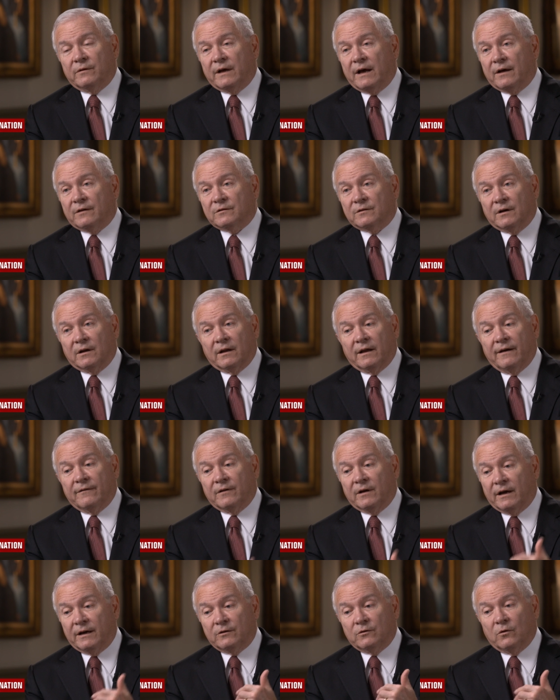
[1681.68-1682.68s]
thousand
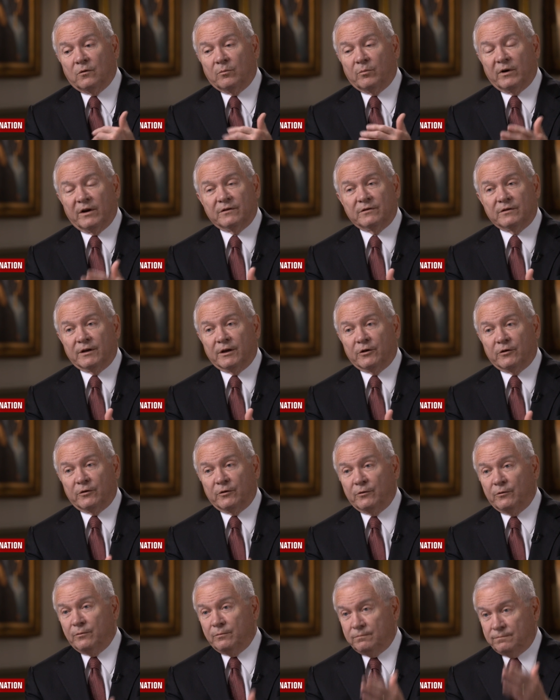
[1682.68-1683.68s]
eleven, I told President
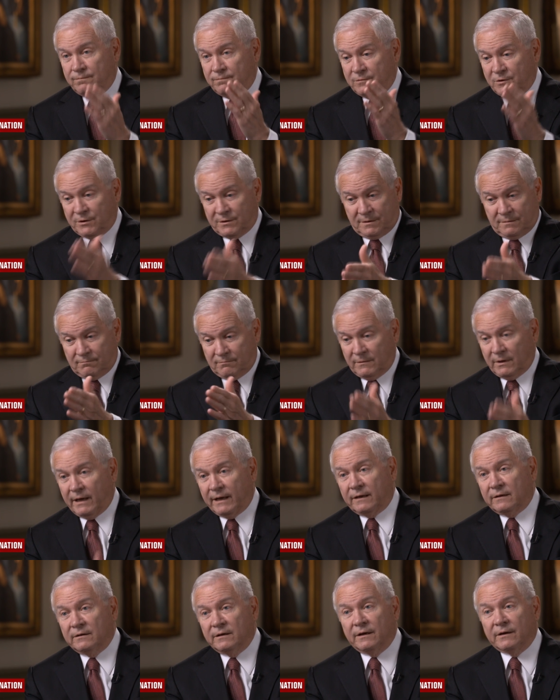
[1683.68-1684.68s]
Hu just
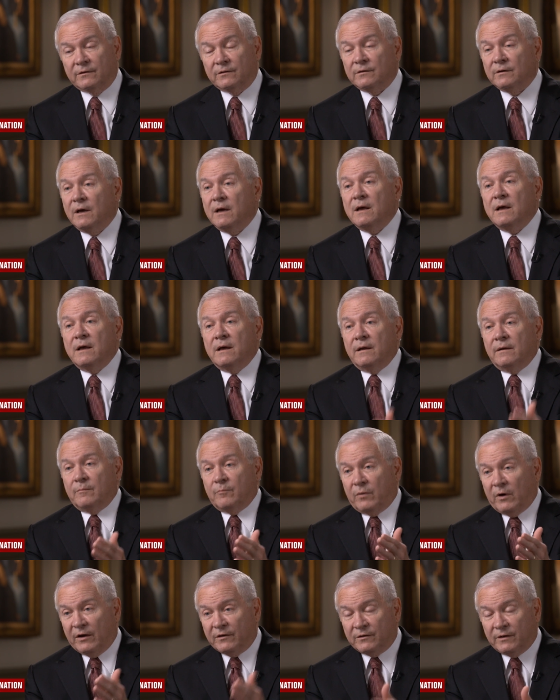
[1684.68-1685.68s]
like this,
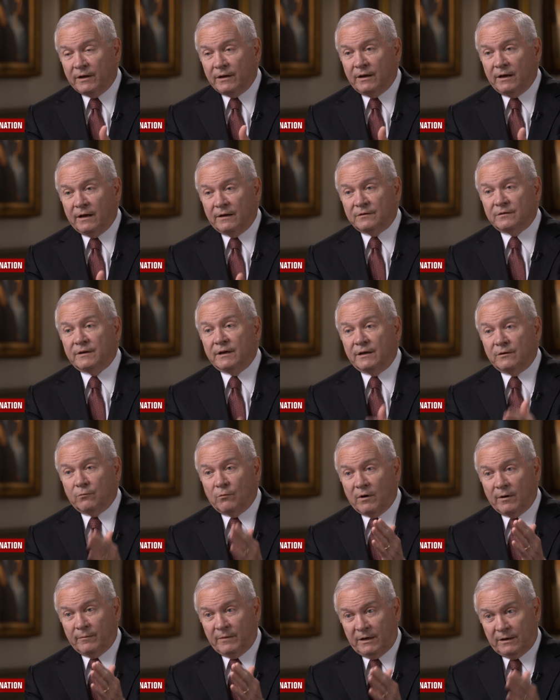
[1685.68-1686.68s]
President of the United States
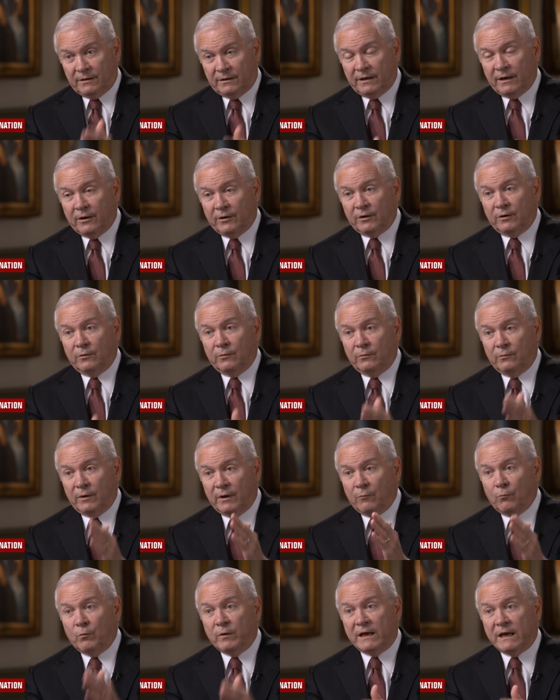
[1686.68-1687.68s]
wanted me to tell you
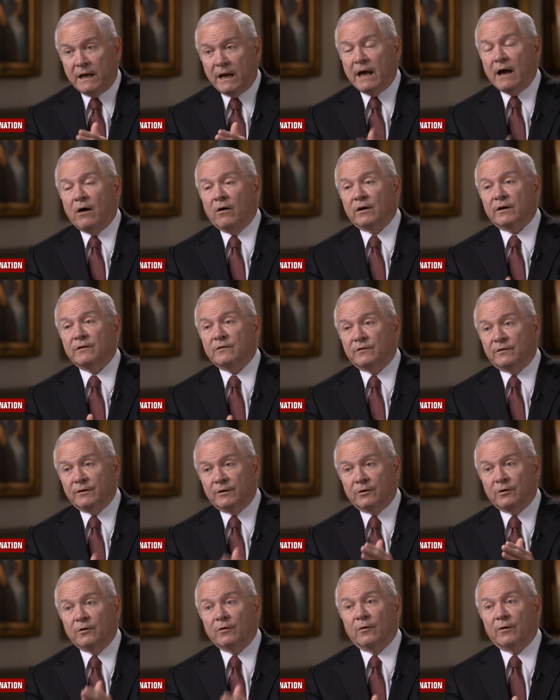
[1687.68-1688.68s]
that we now
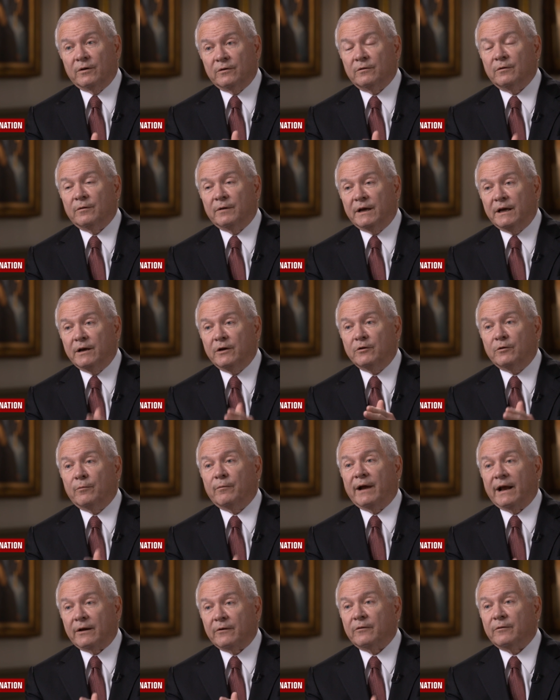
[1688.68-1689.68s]
consider North Korea a
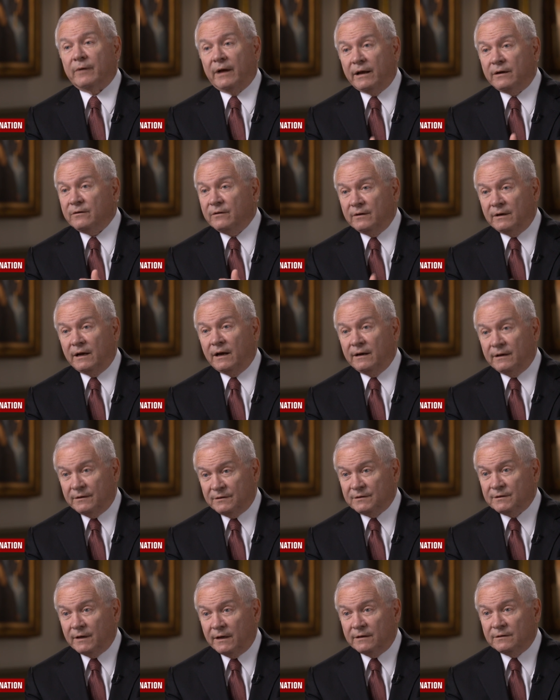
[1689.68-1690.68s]
direct threat to the United
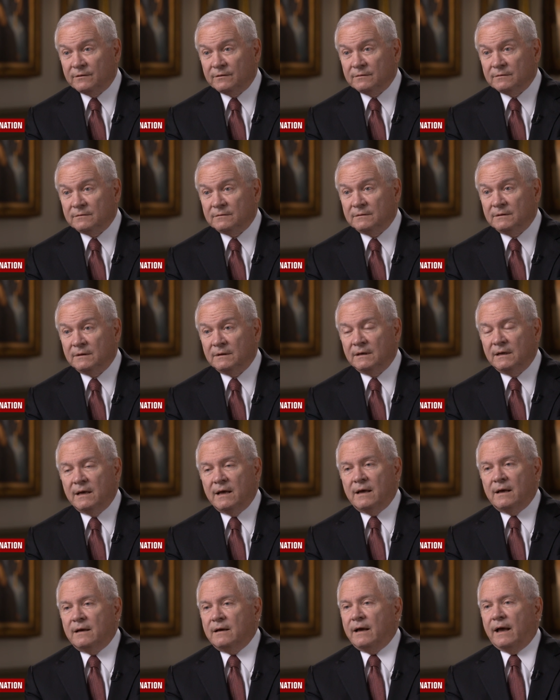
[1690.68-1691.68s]
States.
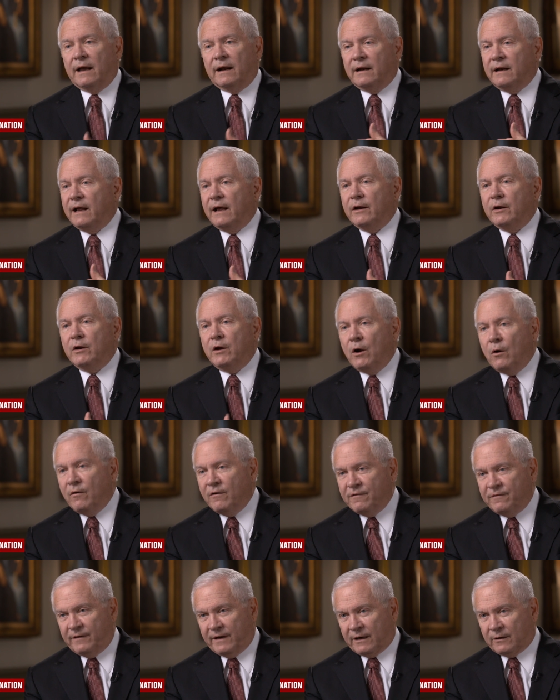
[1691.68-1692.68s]
And it had no
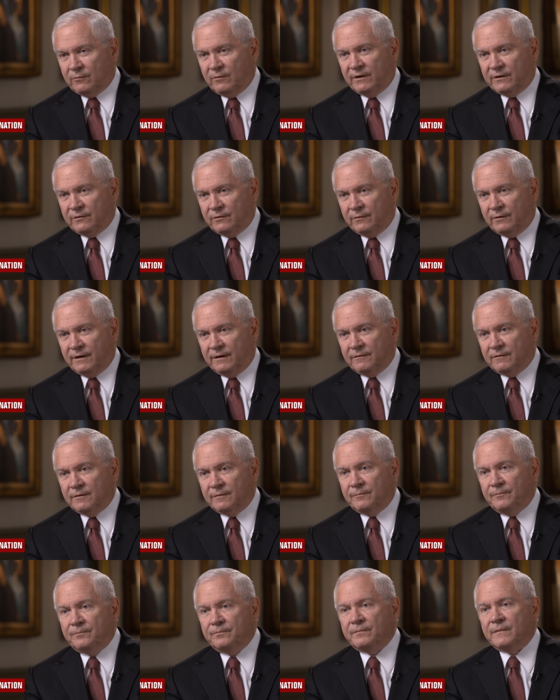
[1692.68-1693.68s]
effect whatsoever.
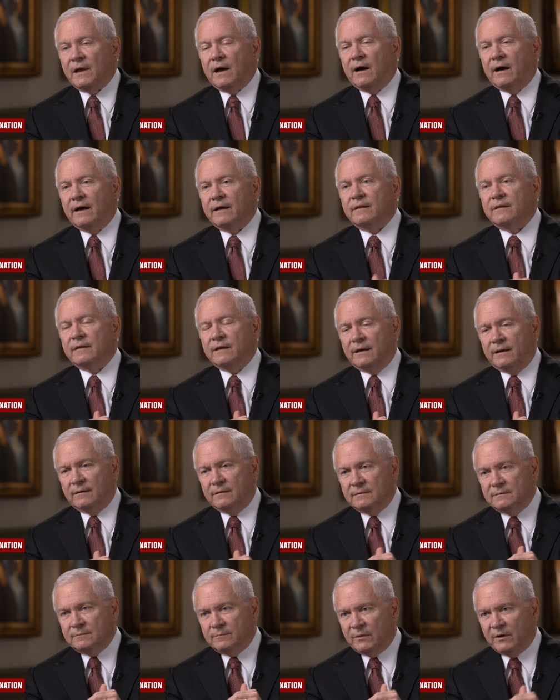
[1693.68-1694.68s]
I think
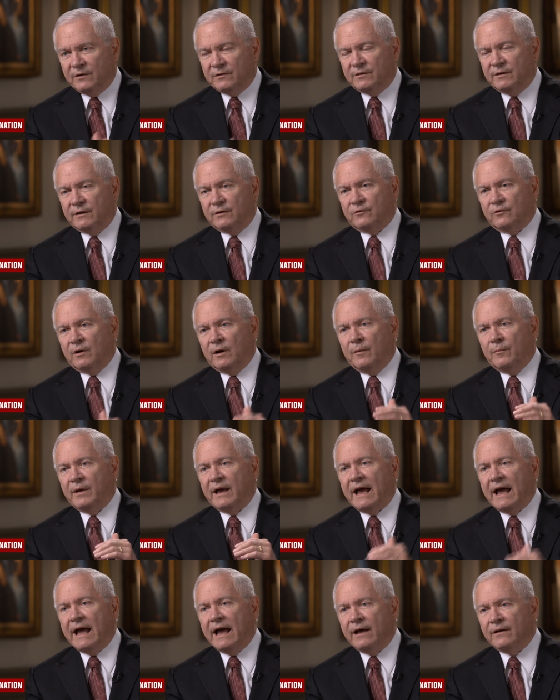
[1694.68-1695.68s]
President Trump
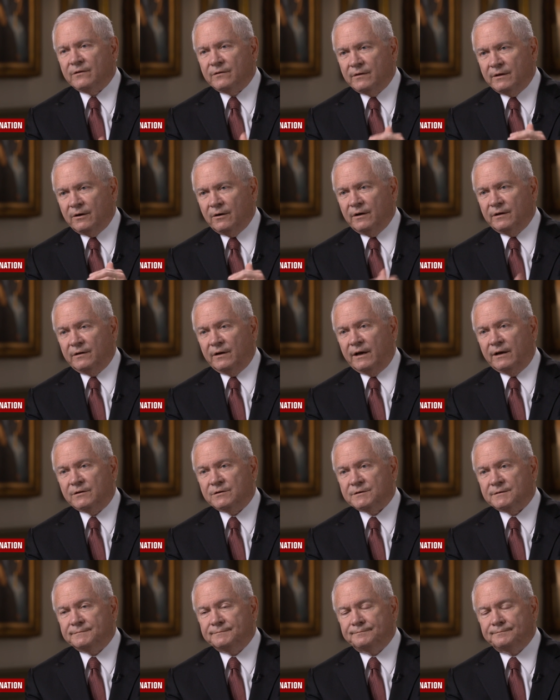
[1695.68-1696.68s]
has their
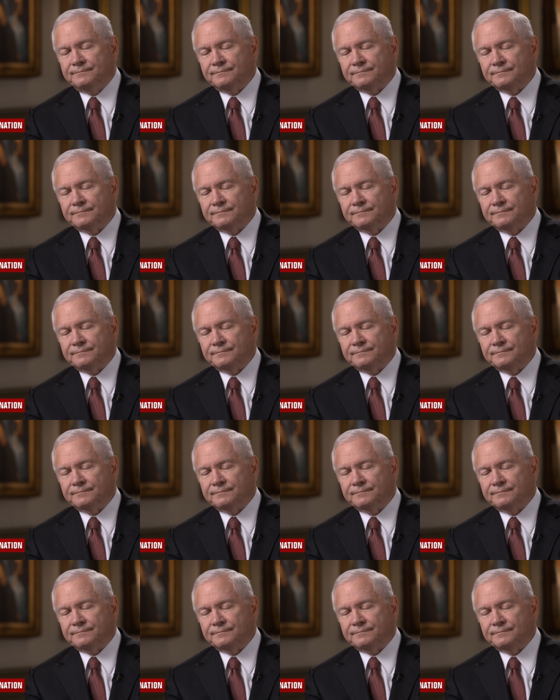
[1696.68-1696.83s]
attention.